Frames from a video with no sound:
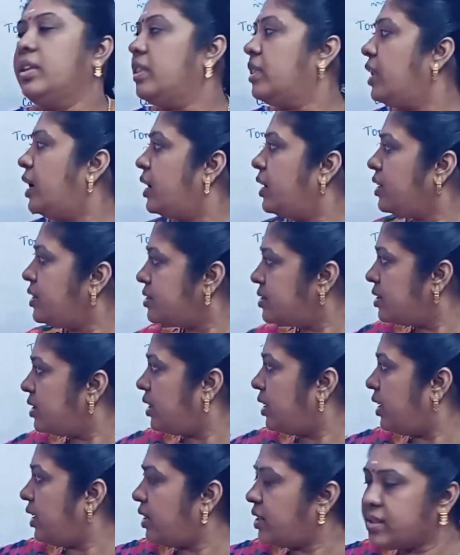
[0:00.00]
That is,
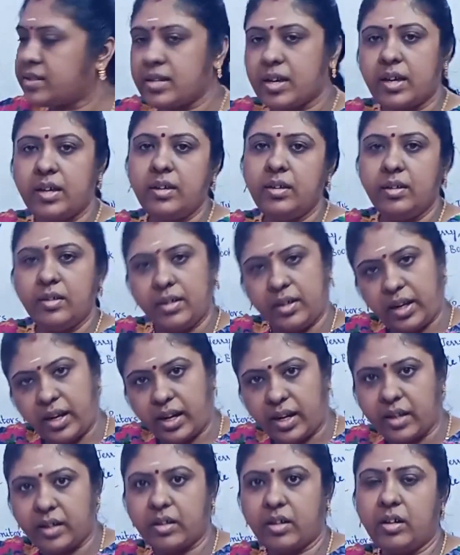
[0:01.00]
it is a
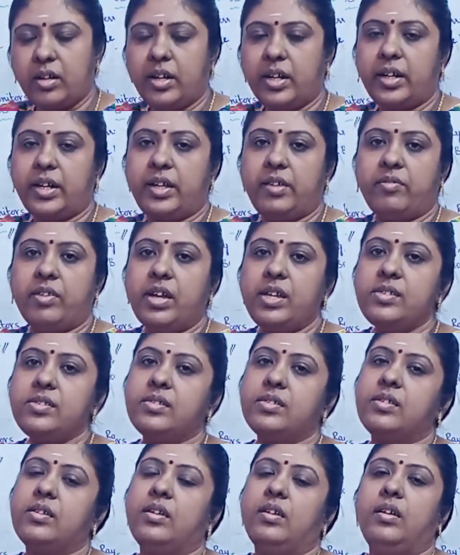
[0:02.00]
electronic
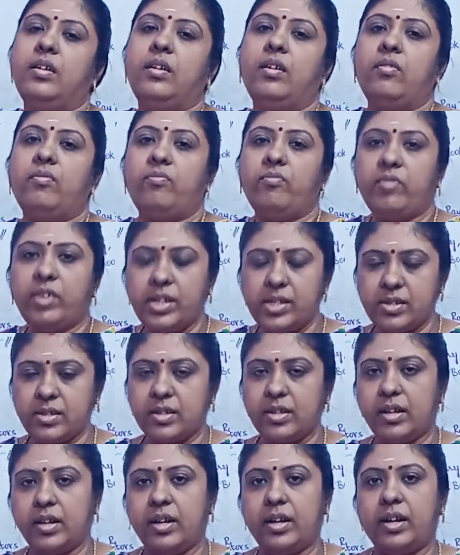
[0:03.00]
device which
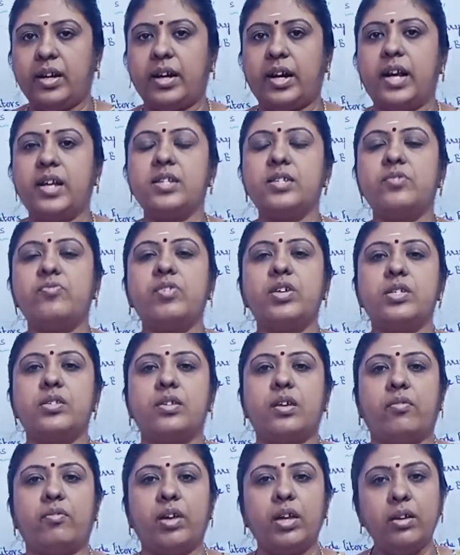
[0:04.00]
transfers
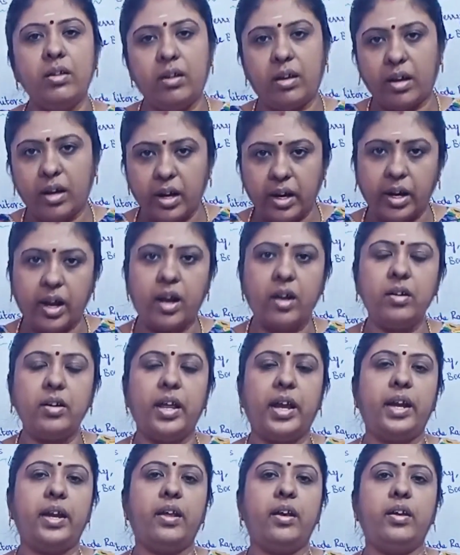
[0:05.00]
our raw
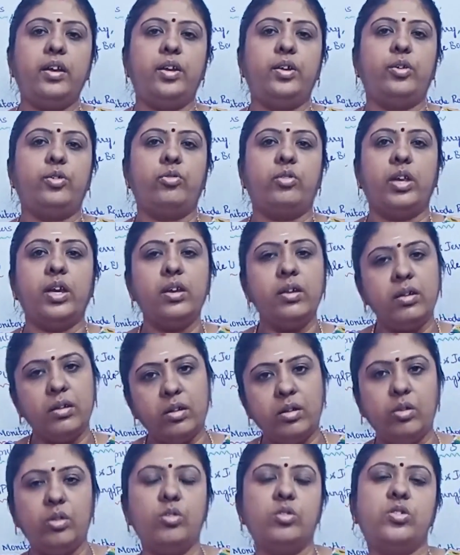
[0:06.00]
data into a
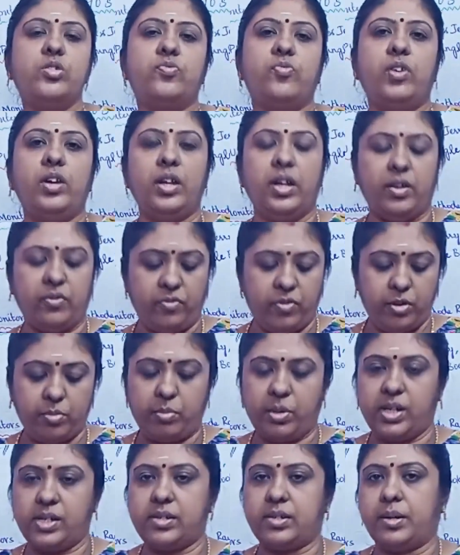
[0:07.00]
useful
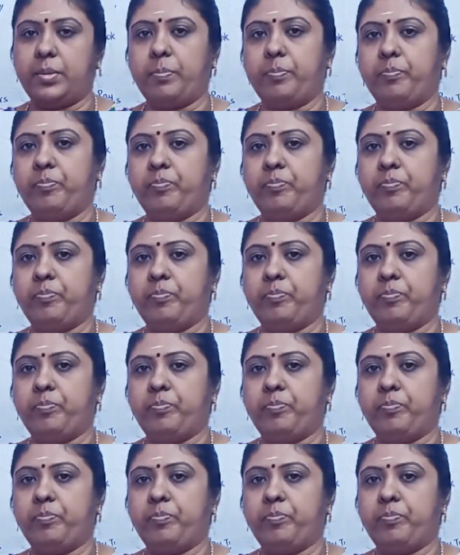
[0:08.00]
information.